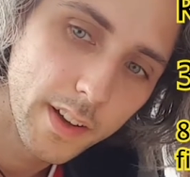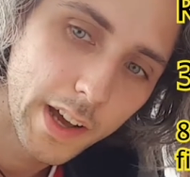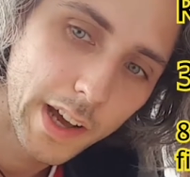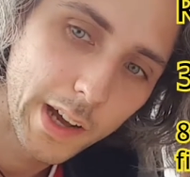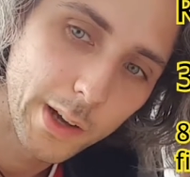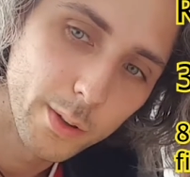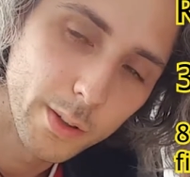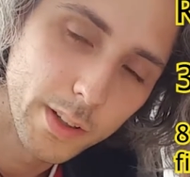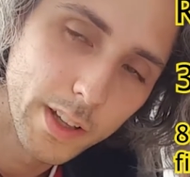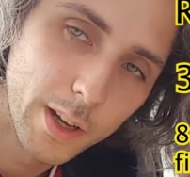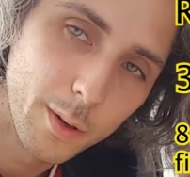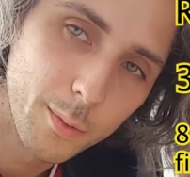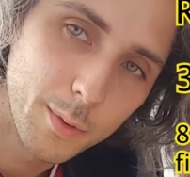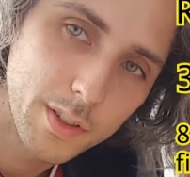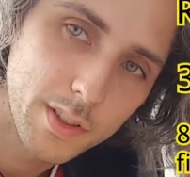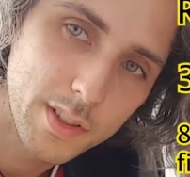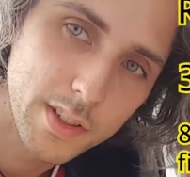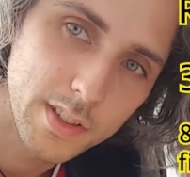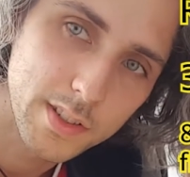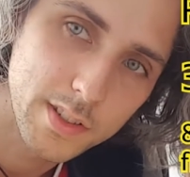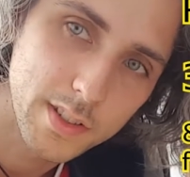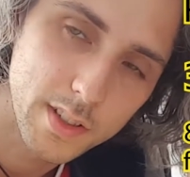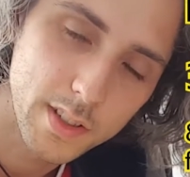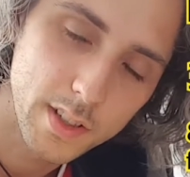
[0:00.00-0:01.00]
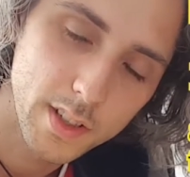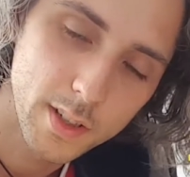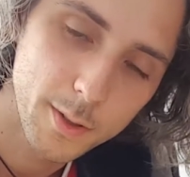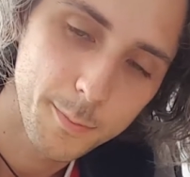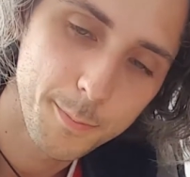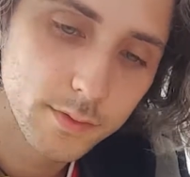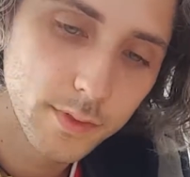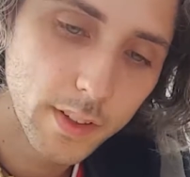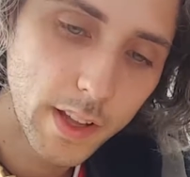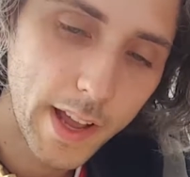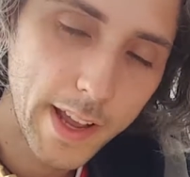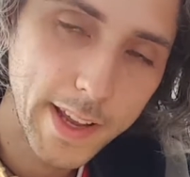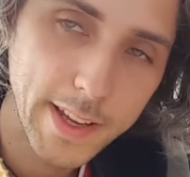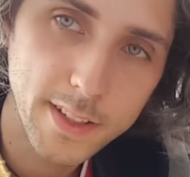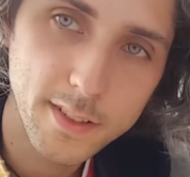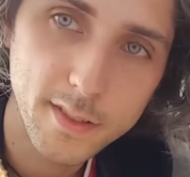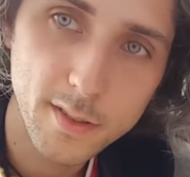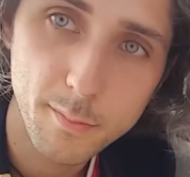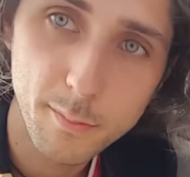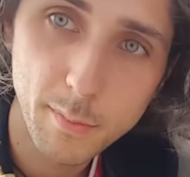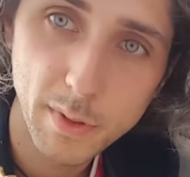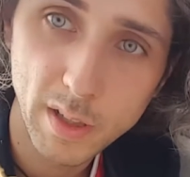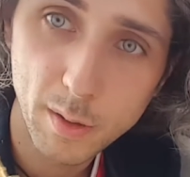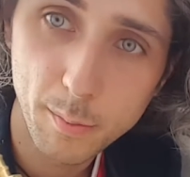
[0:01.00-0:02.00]
outlet, which is a
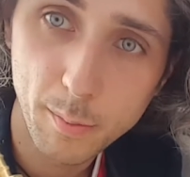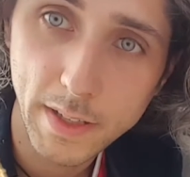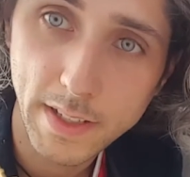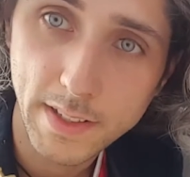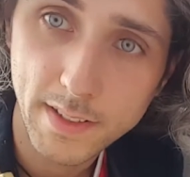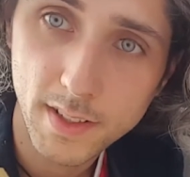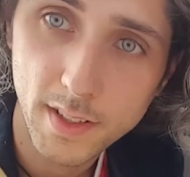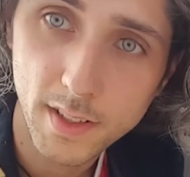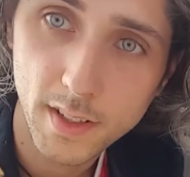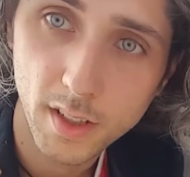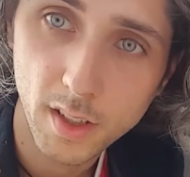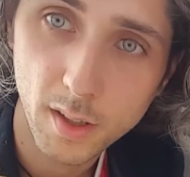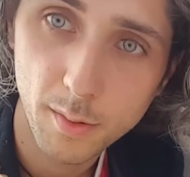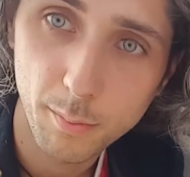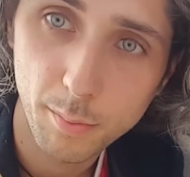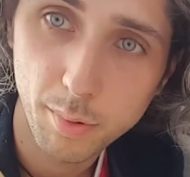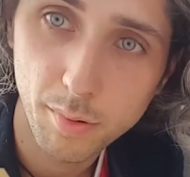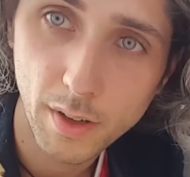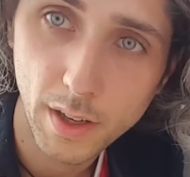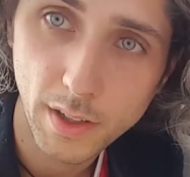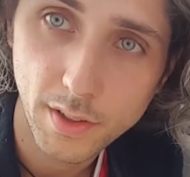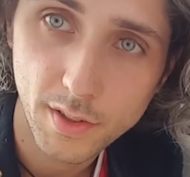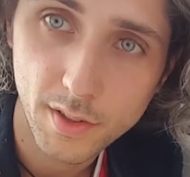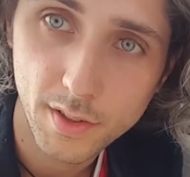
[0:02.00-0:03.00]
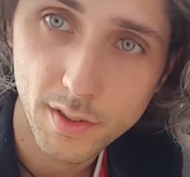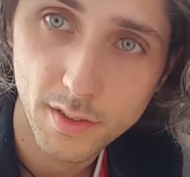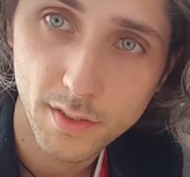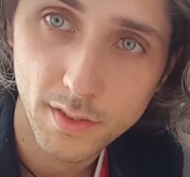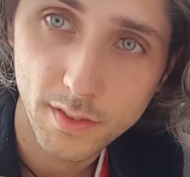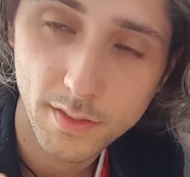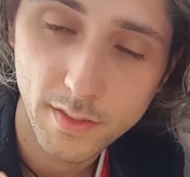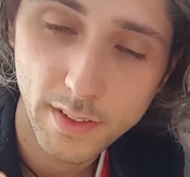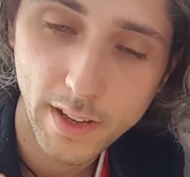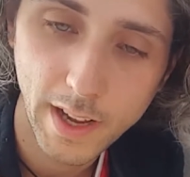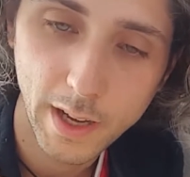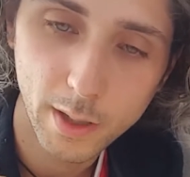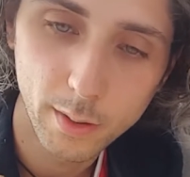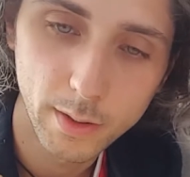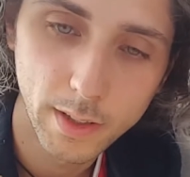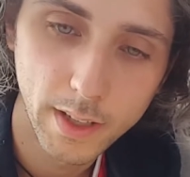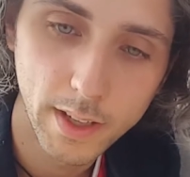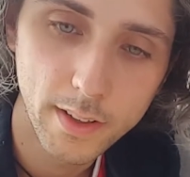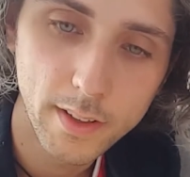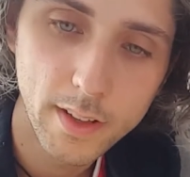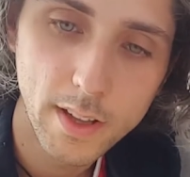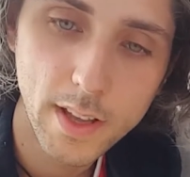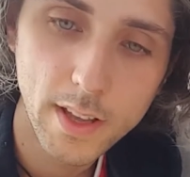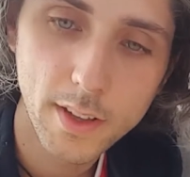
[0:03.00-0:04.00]
8mm compression
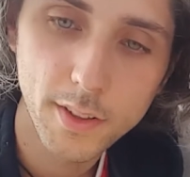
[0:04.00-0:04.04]
outlet.